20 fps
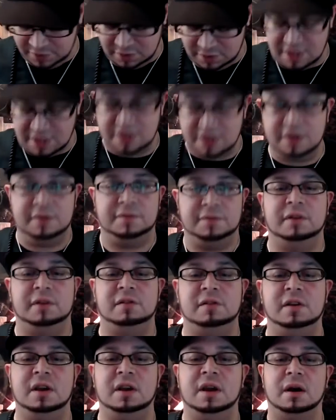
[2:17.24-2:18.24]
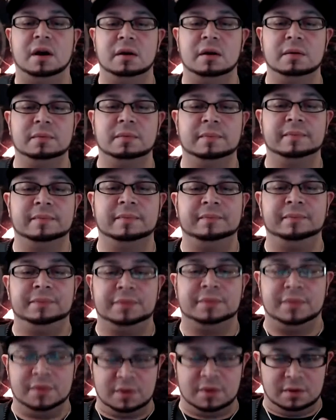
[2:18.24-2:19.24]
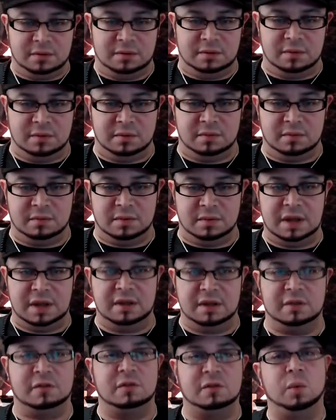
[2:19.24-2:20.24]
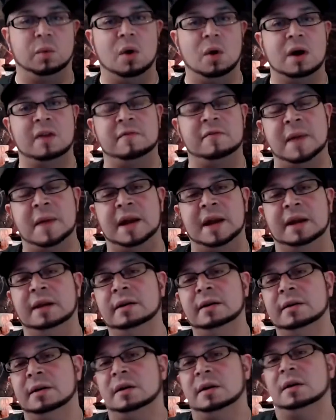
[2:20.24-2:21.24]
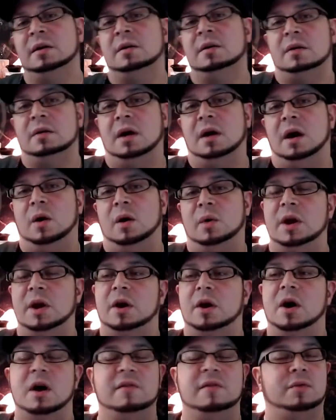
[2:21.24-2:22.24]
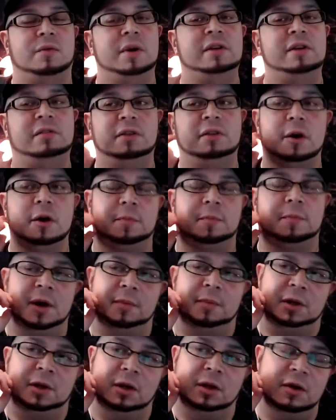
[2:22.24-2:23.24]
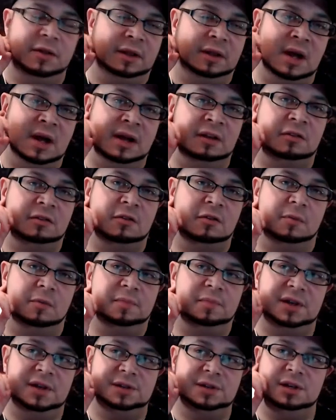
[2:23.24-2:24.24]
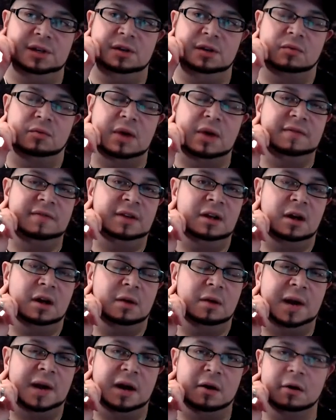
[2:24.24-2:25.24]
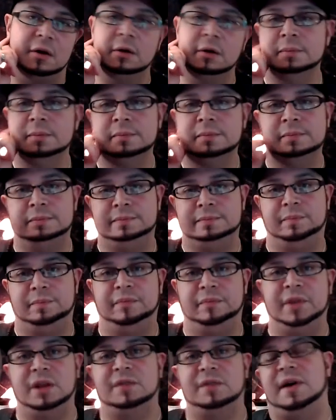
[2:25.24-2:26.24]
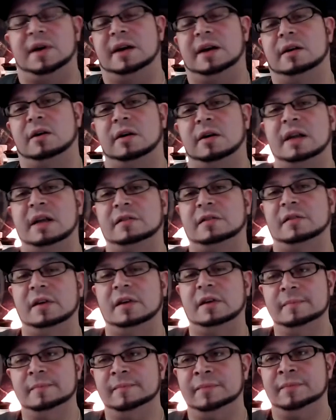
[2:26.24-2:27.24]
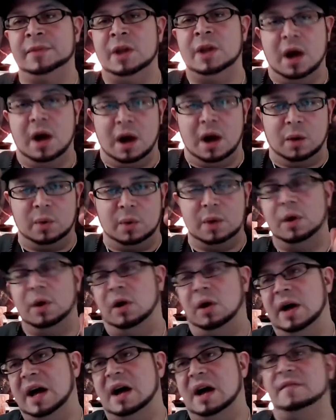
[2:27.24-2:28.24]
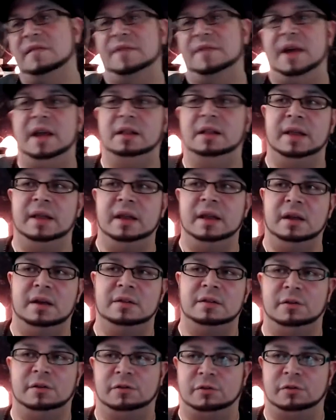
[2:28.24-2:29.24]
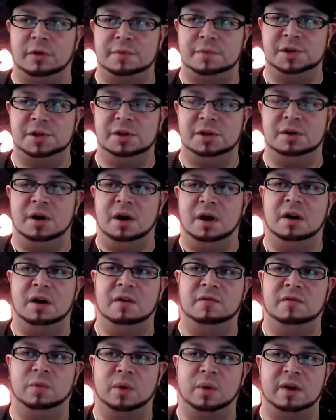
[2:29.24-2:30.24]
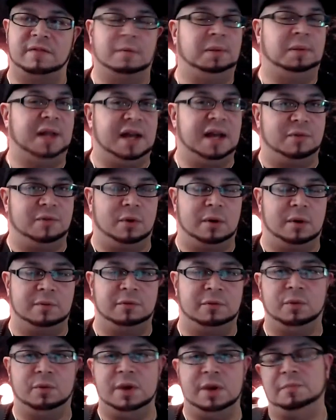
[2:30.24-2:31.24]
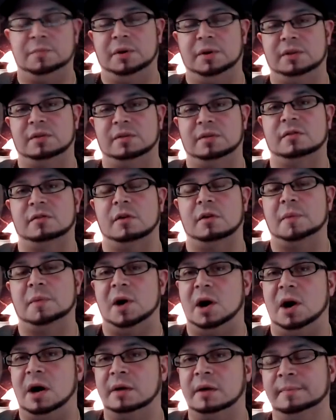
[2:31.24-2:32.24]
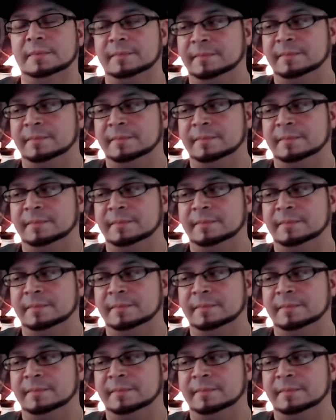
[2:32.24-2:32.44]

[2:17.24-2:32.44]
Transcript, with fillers: If you see here, okay, this is one of many. Uh, we are, have recently opened up a clothing line. It's called Pixie Raven Apparel. You can find it on Etsy. Uh, we will have a link in the description of whatever platforms we put this upon.